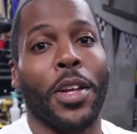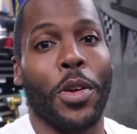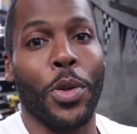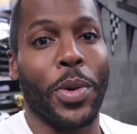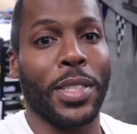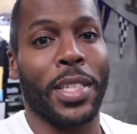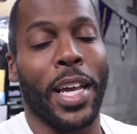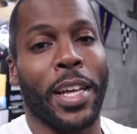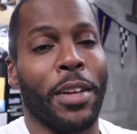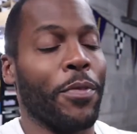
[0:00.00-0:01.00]
You know, you can
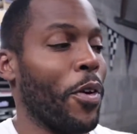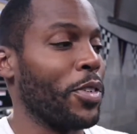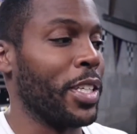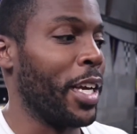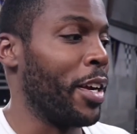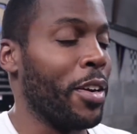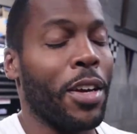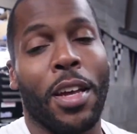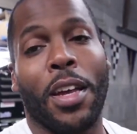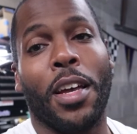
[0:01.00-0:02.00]
say that in first gear,
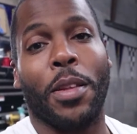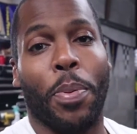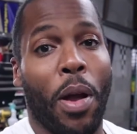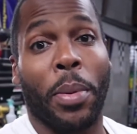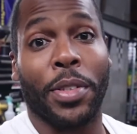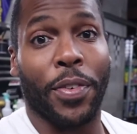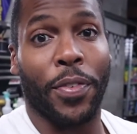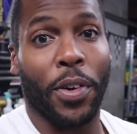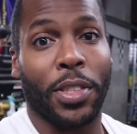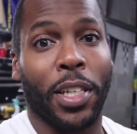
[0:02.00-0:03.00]
the parameters for
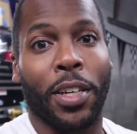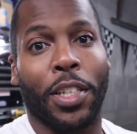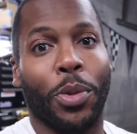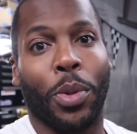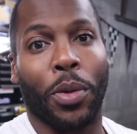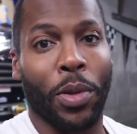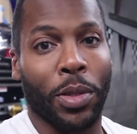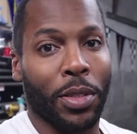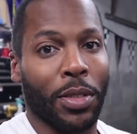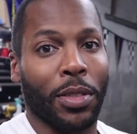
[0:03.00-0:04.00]
first gear that you want to
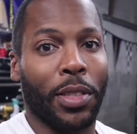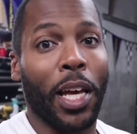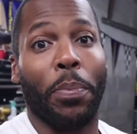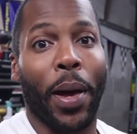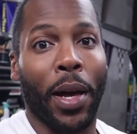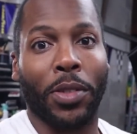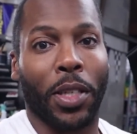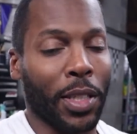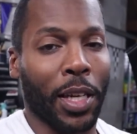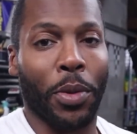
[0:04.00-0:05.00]
run 10 pounds,
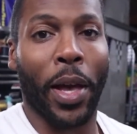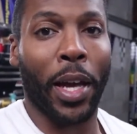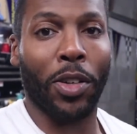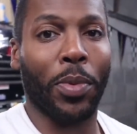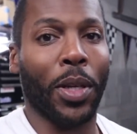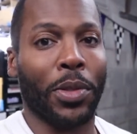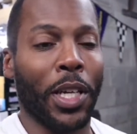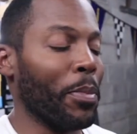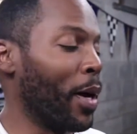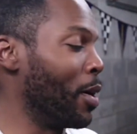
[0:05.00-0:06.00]
because again, you can't go below
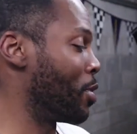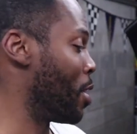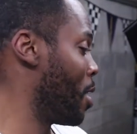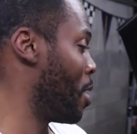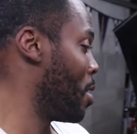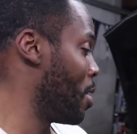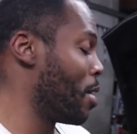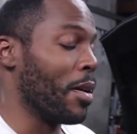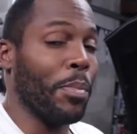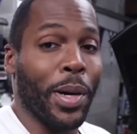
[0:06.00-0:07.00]
10 pounds.
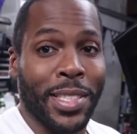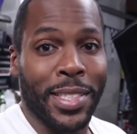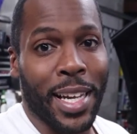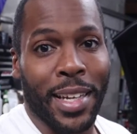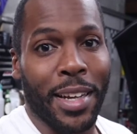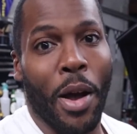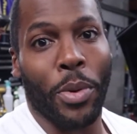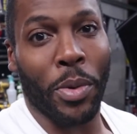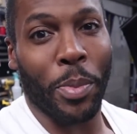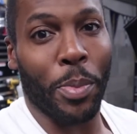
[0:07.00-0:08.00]
But in second gear, I
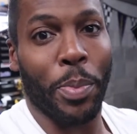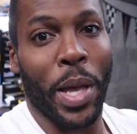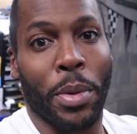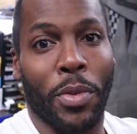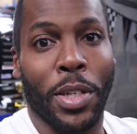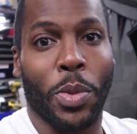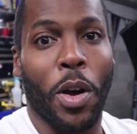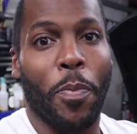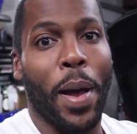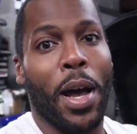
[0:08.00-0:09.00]
want to be able to run
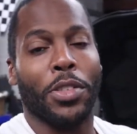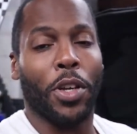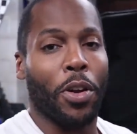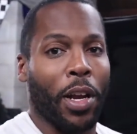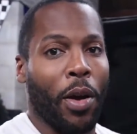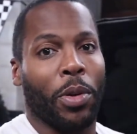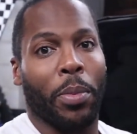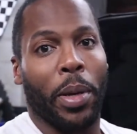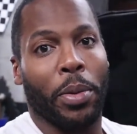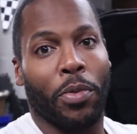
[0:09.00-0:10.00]
12 pounds. Third gear, I want
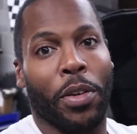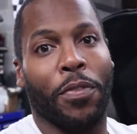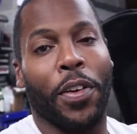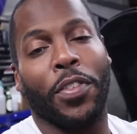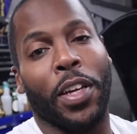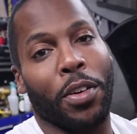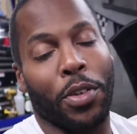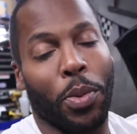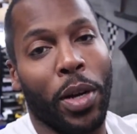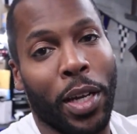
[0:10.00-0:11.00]
to be able to run 15 or
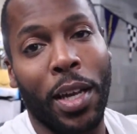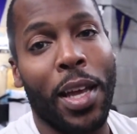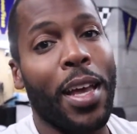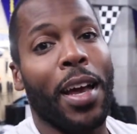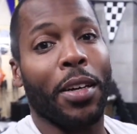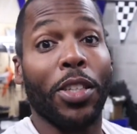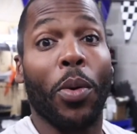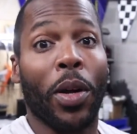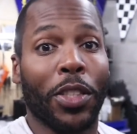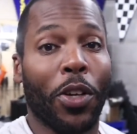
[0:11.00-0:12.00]
20, and
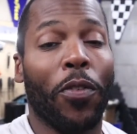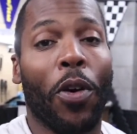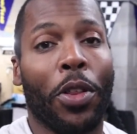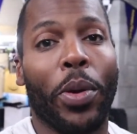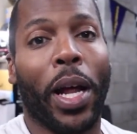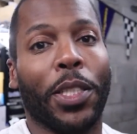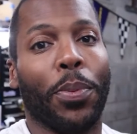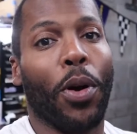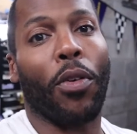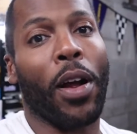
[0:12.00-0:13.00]
so on and so forth. You can actually
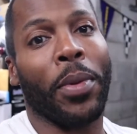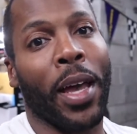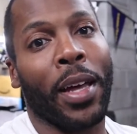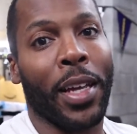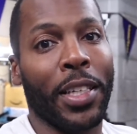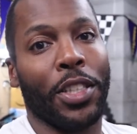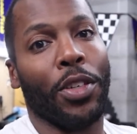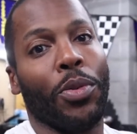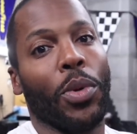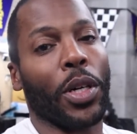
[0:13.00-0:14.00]
program that, and the
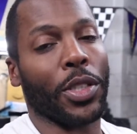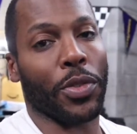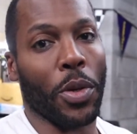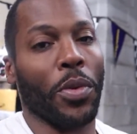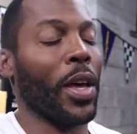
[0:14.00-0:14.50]
ECU will control